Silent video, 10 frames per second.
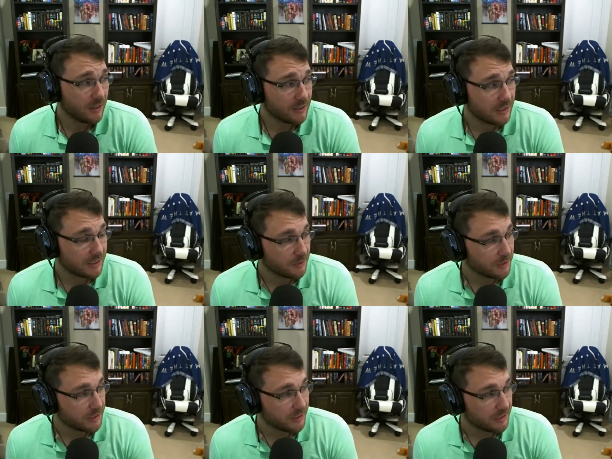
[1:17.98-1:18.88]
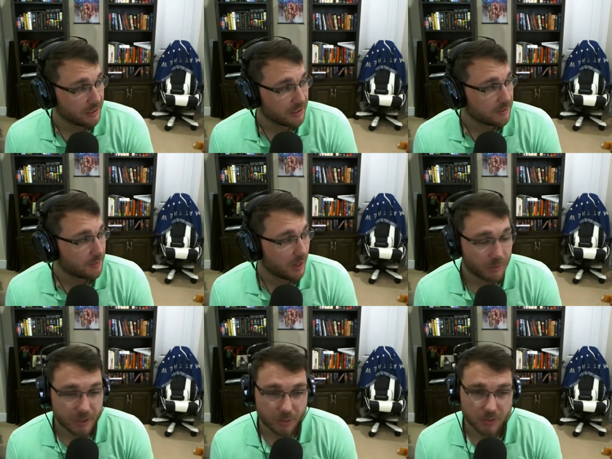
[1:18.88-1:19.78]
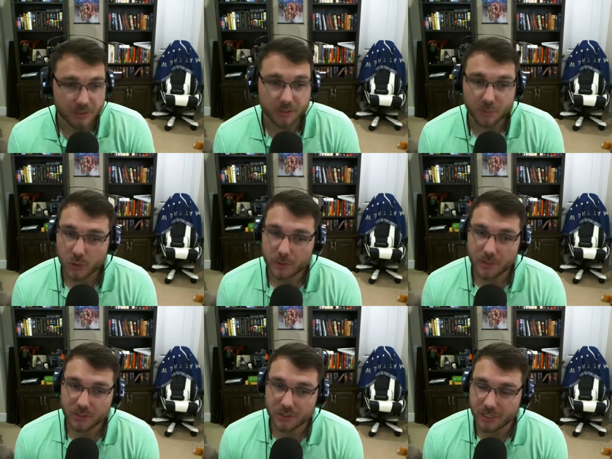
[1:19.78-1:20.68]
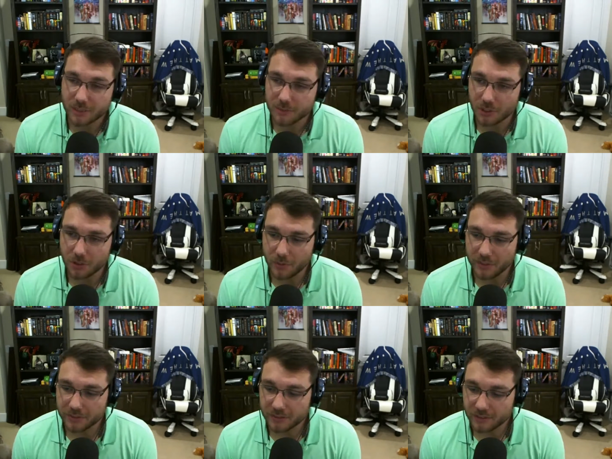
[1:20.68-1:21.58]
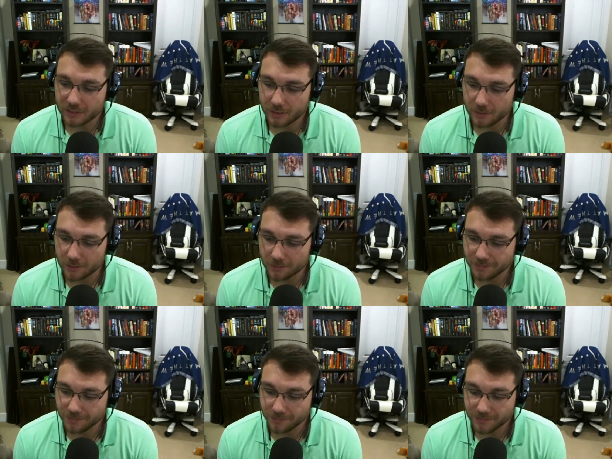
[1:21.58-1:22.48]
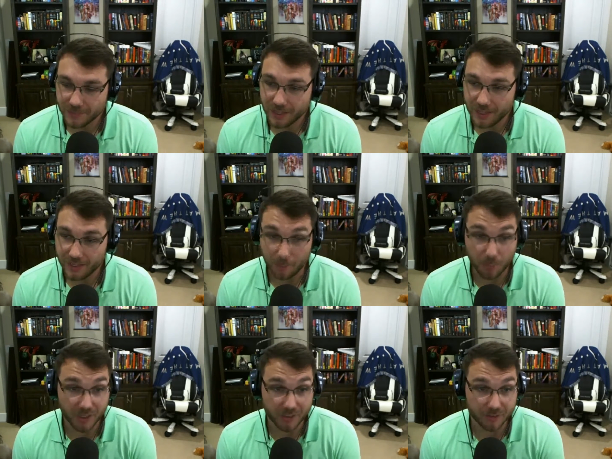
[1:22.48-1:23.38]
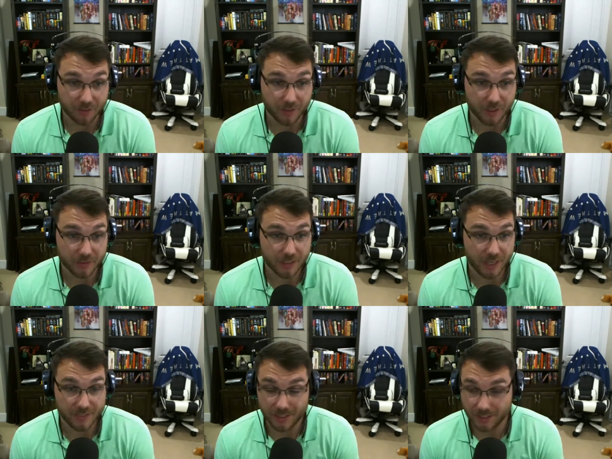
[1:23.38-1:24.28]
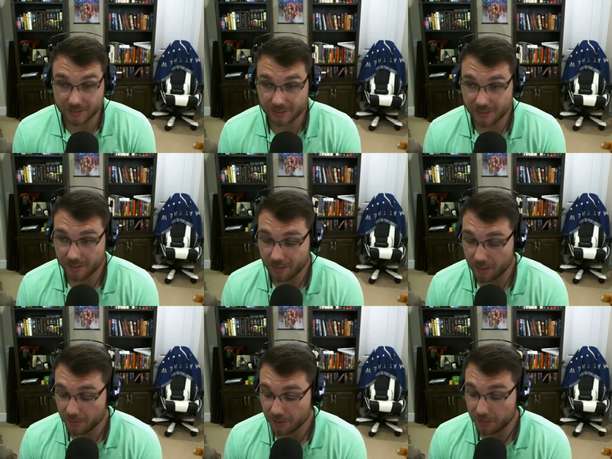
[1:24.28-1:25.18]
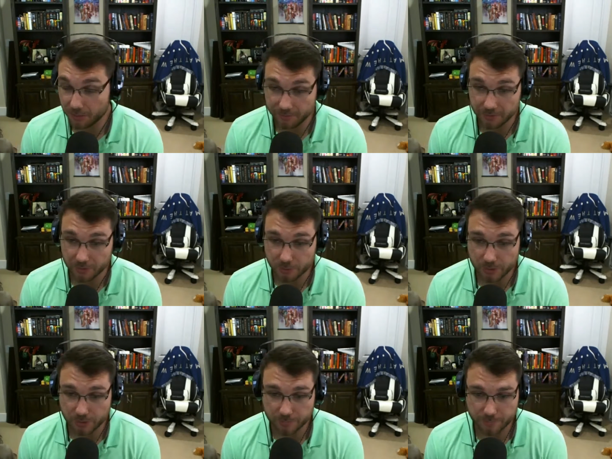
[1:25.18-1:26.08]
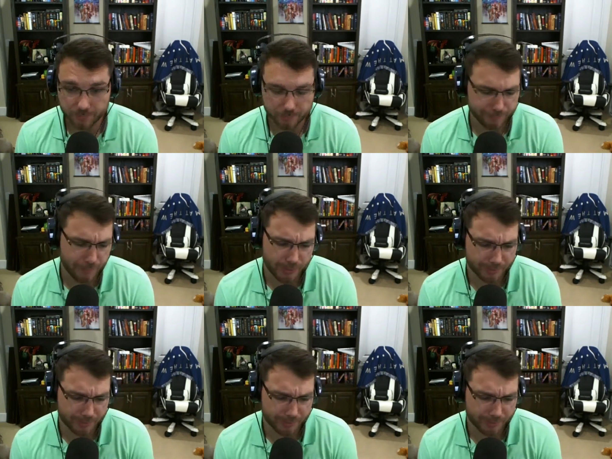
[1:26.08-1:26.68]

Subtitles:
right, well, good. My week was pretty much the same as always, so a bucket of fun. As I like to say commonly, I'm living the dream, but